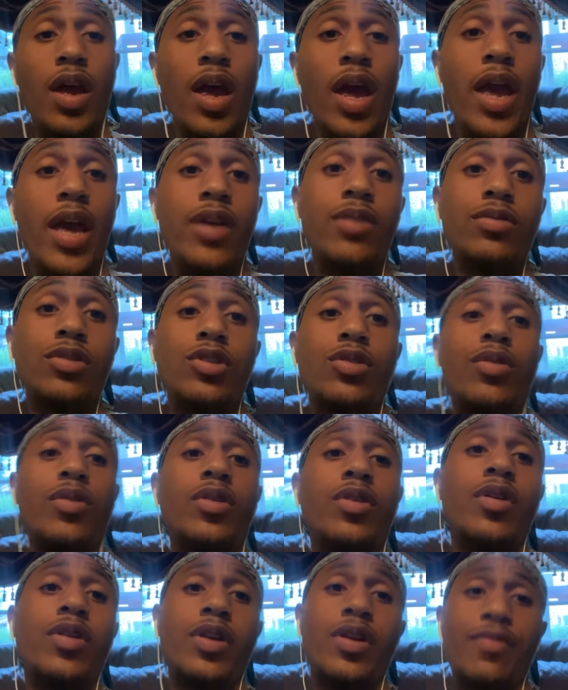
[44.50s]
Hey, what's
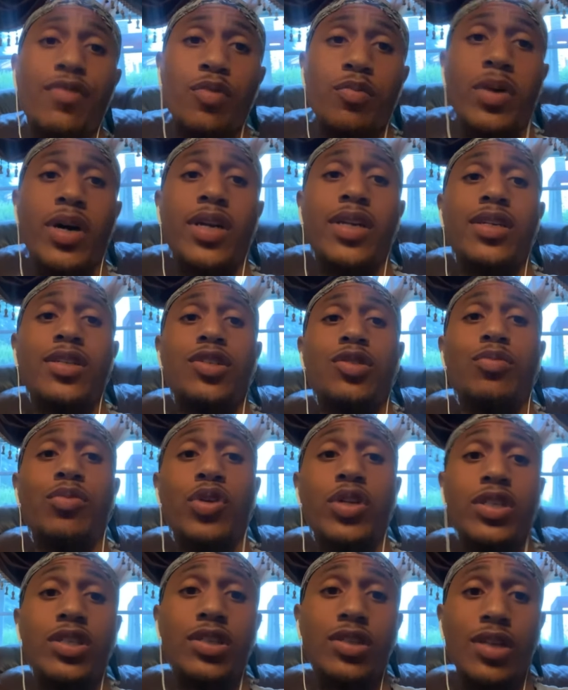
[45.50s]
going on, everybody? It's your
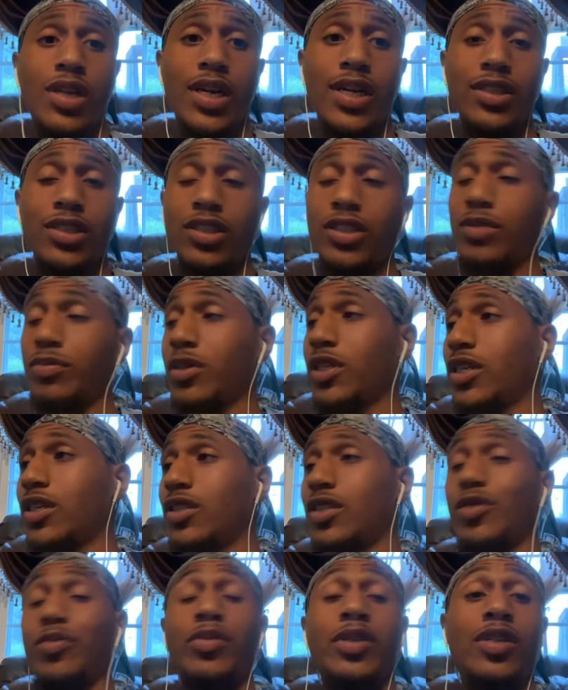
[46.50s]
boy JinnLogic, man.
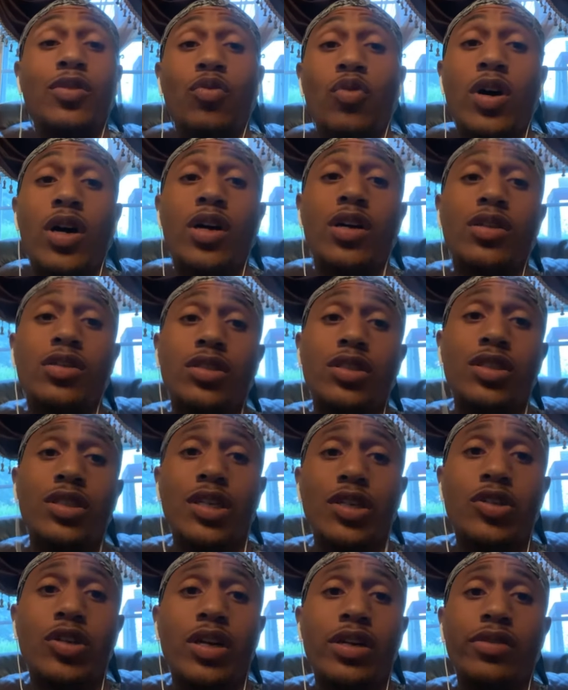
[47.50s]
It's been a while since
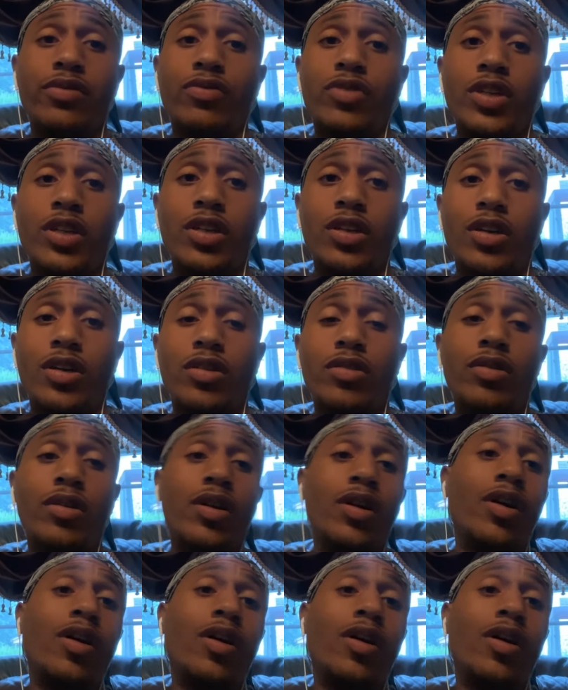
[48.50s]
I dropped a video.